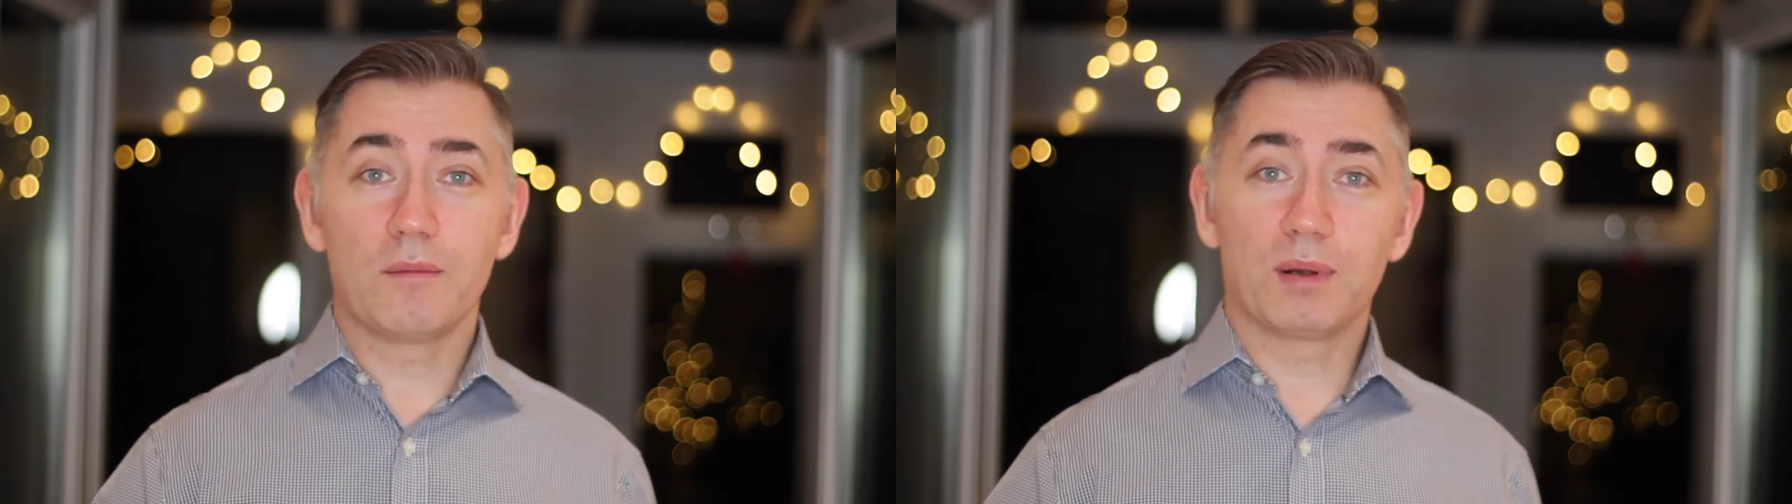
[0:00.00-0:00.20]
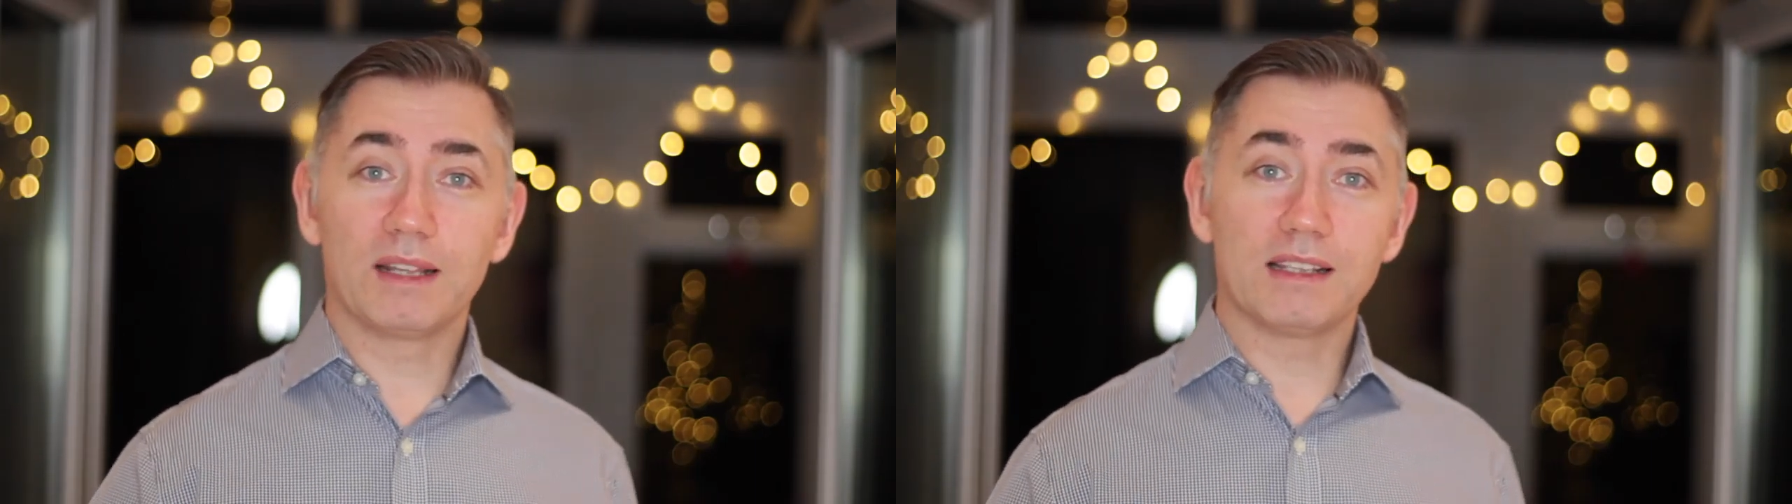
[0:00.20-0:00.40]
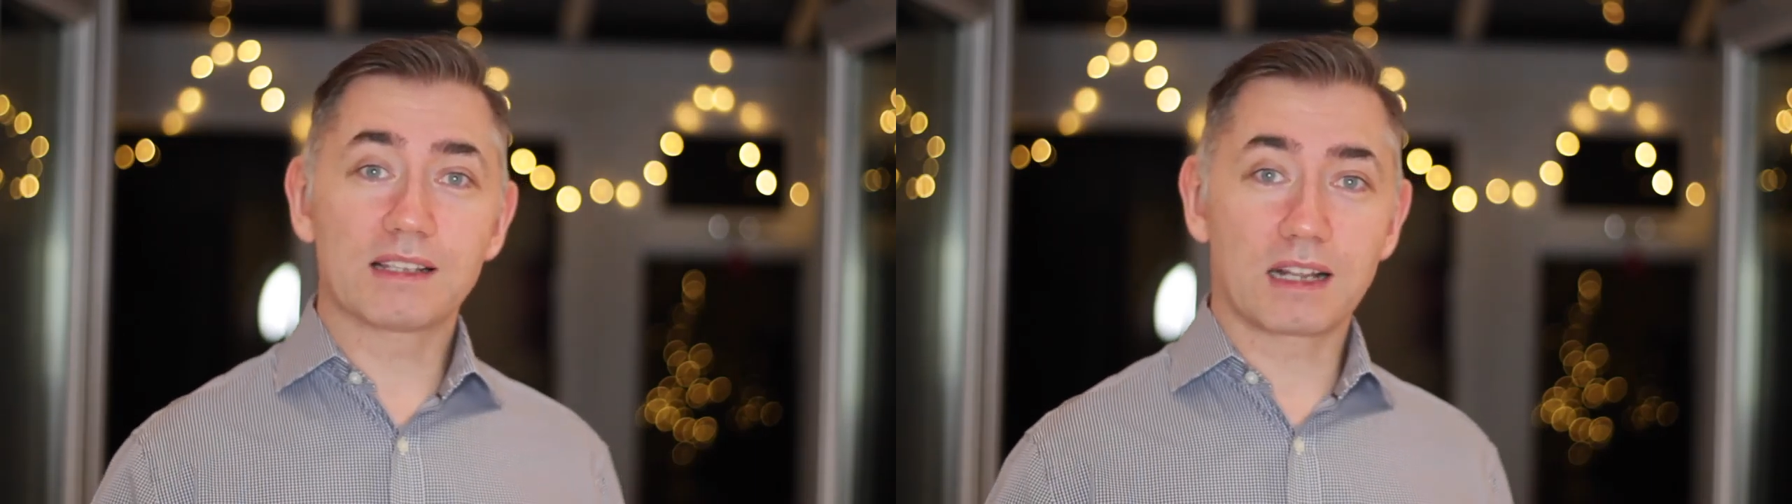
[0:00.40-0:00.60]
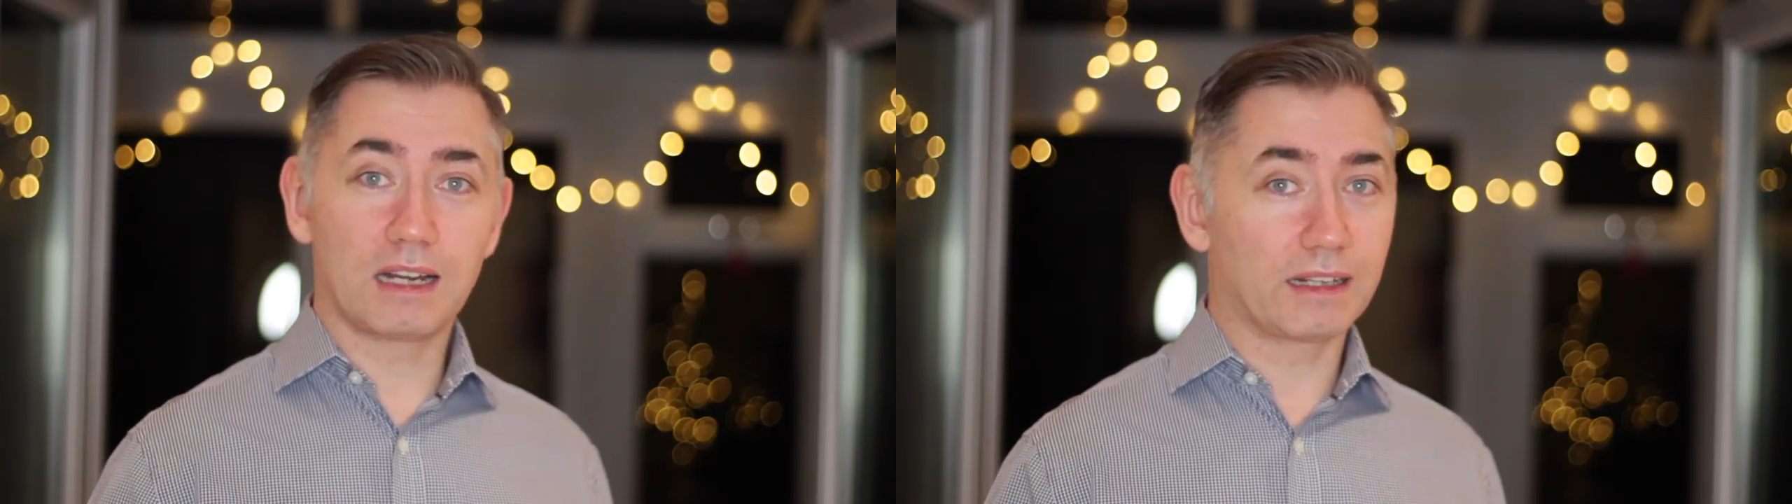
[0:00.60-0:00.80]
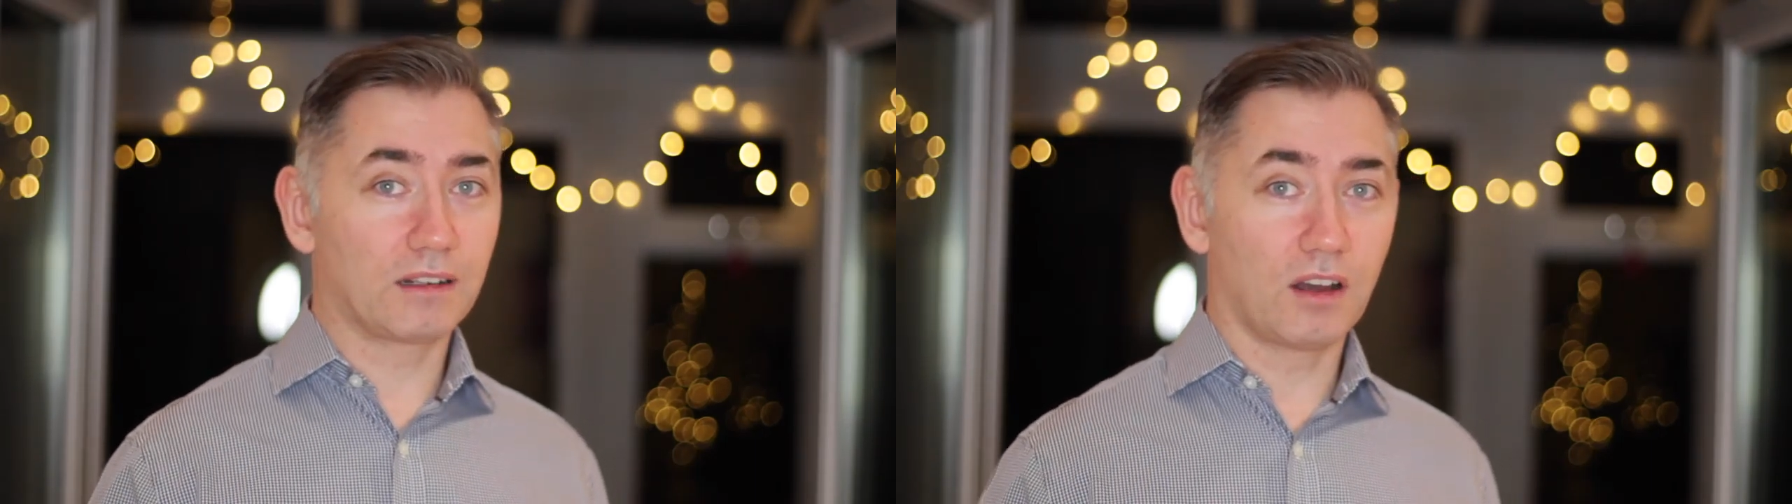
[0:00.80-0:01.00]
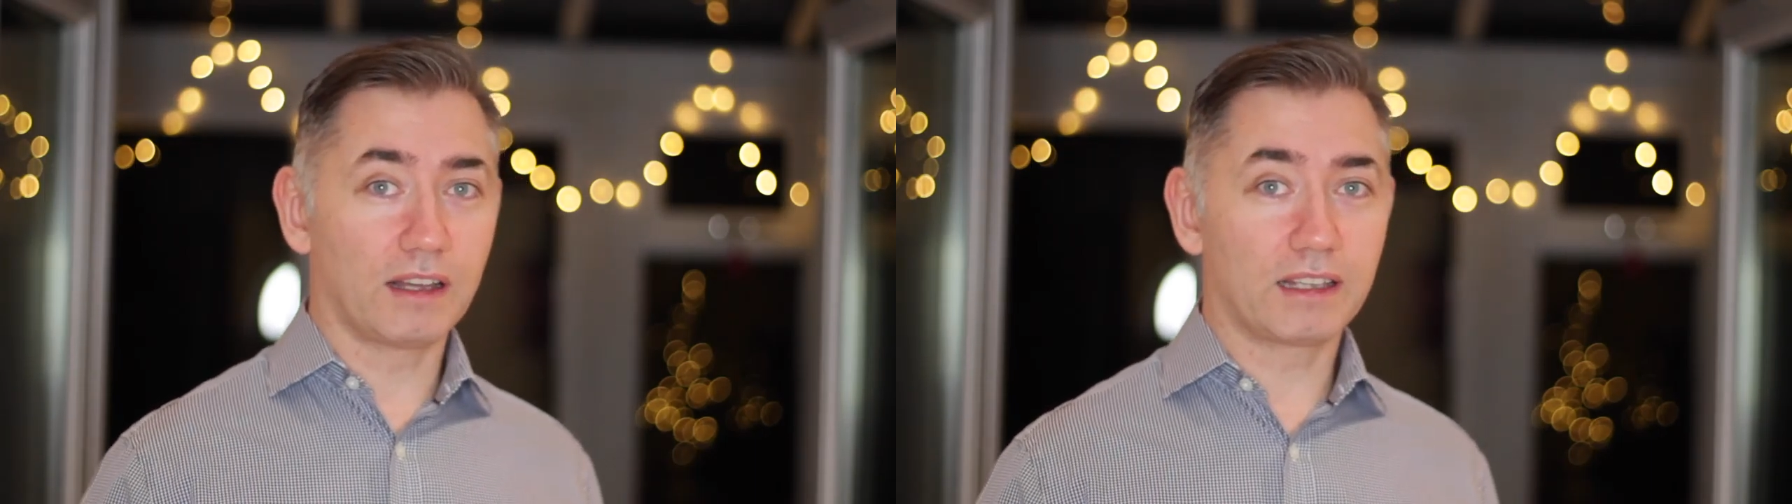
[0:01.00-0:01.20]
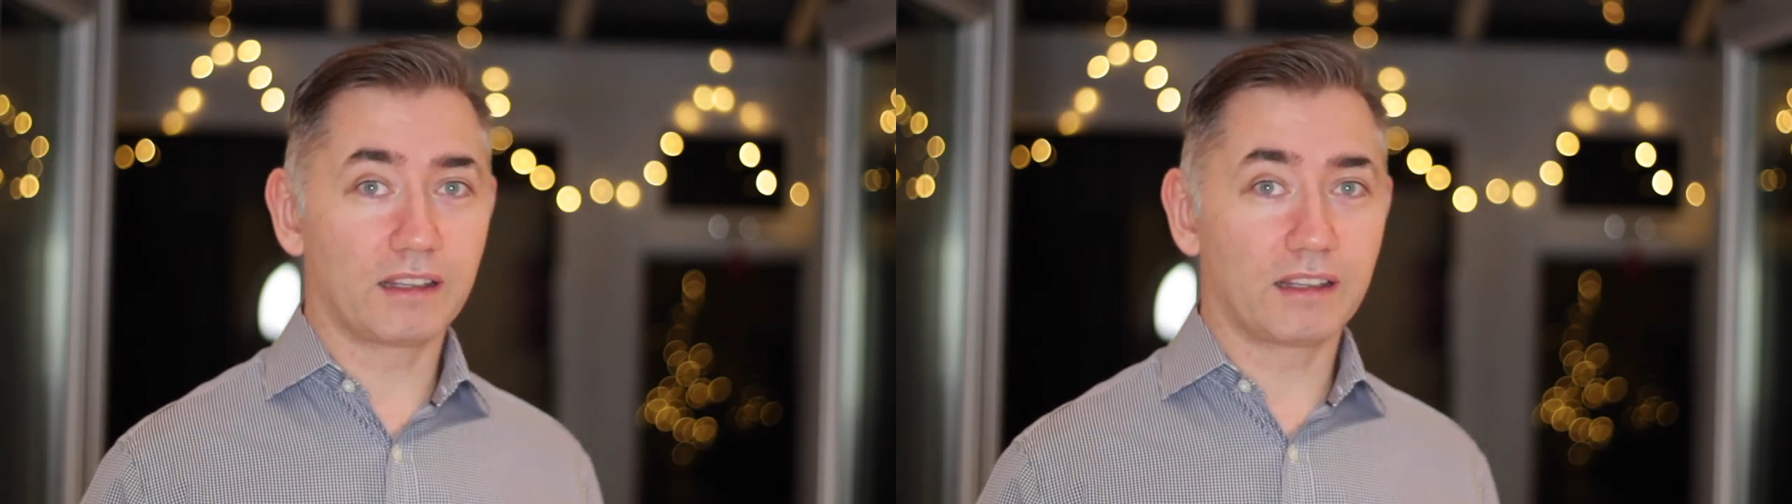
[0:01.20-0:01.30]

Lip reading: please click like.